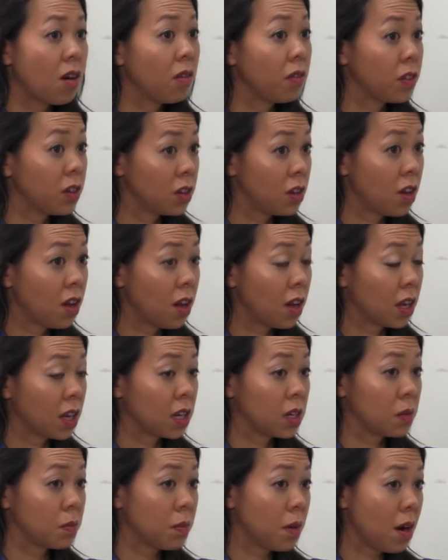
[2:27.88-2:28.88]
of the
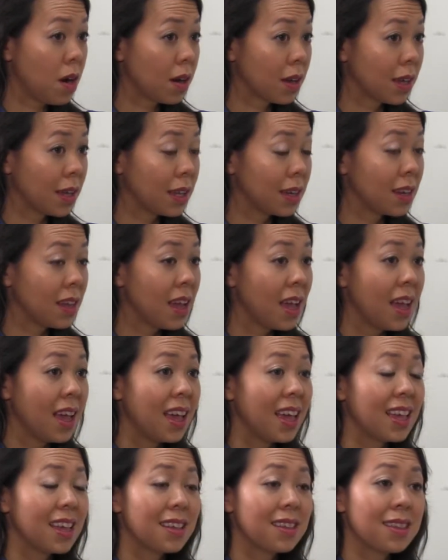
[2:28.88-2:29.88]
Turkish market
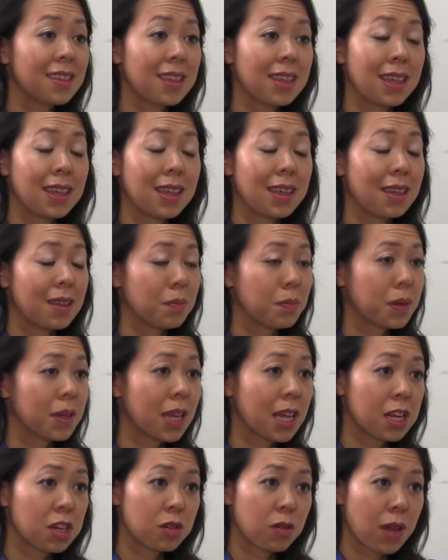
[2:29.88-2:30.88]
is the
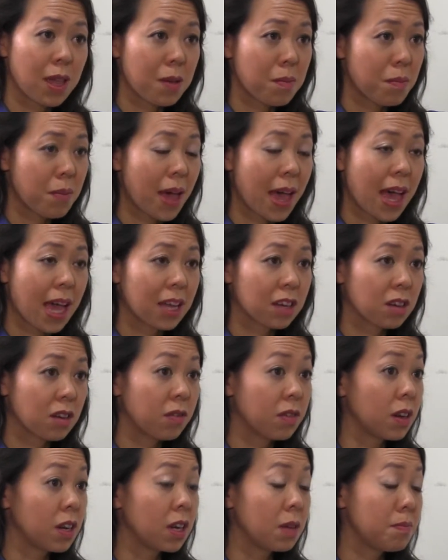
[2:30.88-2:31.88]
potential impact
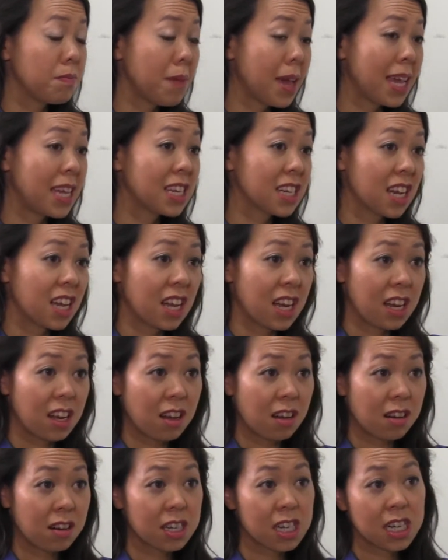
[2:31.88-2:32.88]
of a major
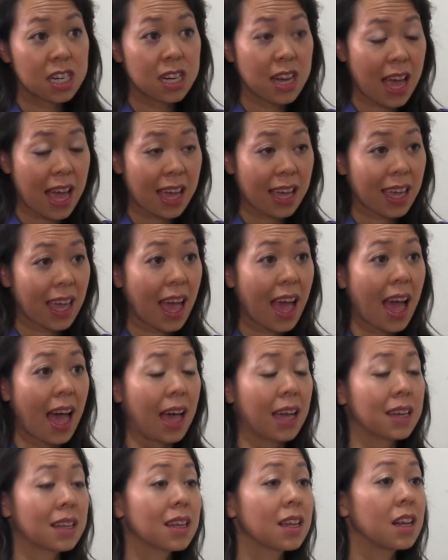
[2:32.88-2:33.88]
large nat
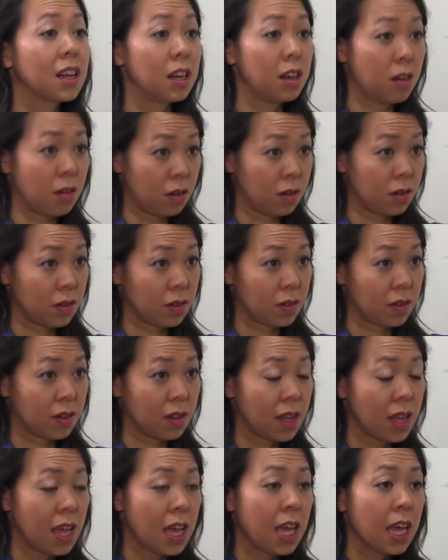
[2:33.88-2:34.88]
cat loss.
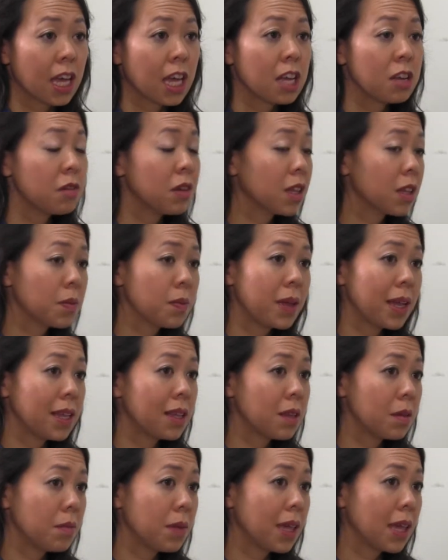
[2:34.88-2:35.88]
Can you explain
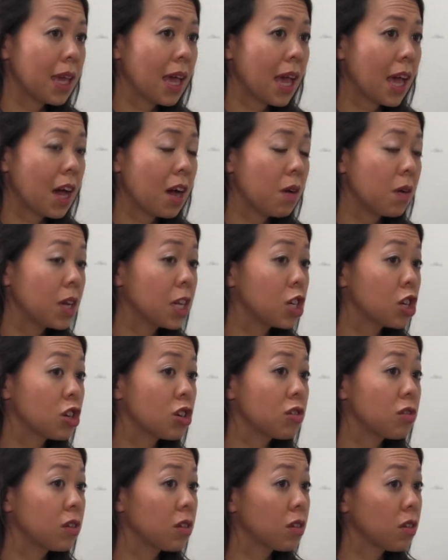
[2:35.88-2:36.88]
to me how
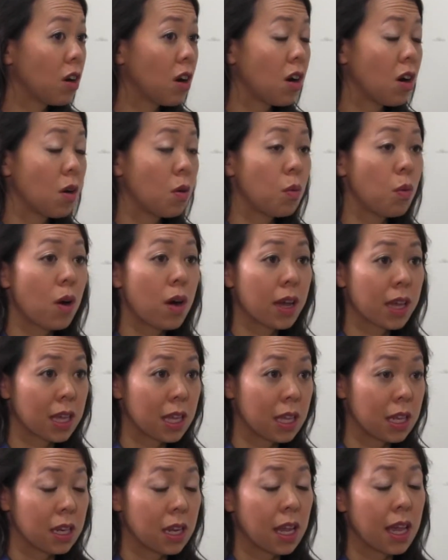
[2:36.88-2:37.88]
insurers are
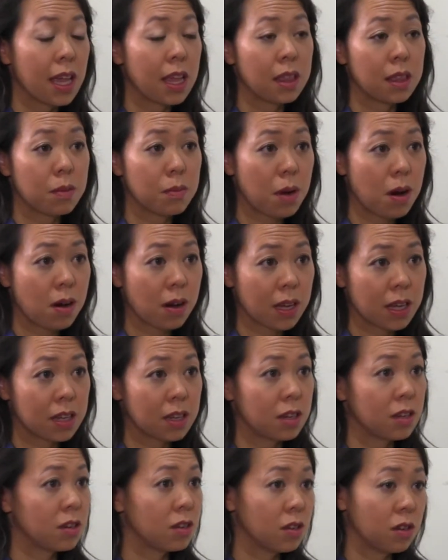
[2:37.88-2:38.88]
working in the
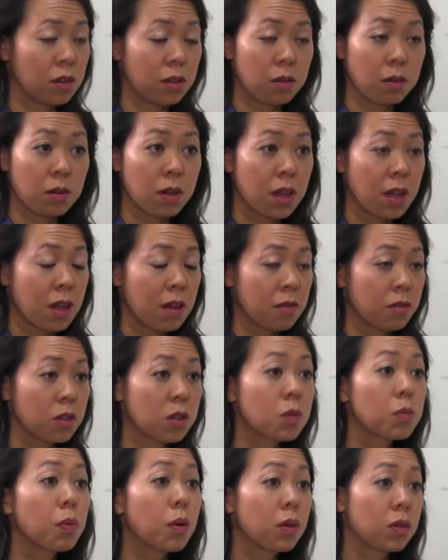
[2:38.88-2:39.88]
market to
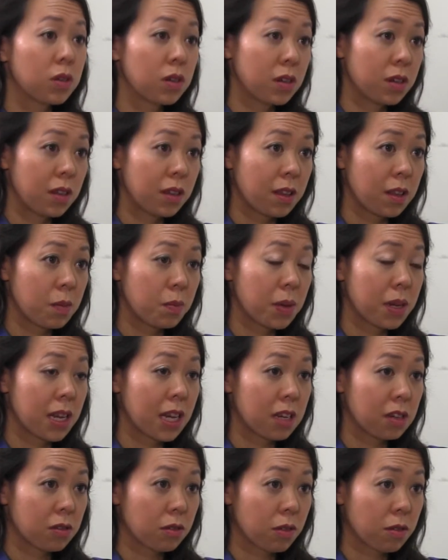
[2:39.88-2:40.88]
respond to this
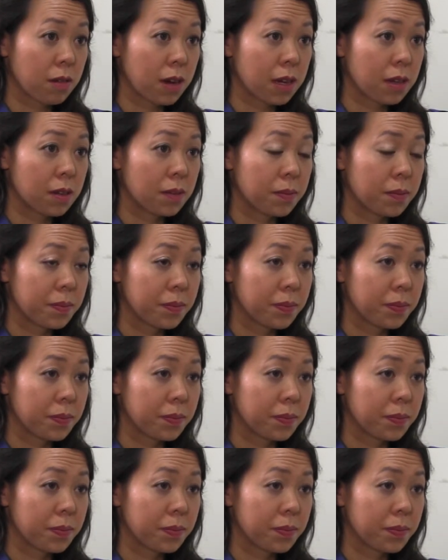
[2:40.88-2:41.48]
potential threat?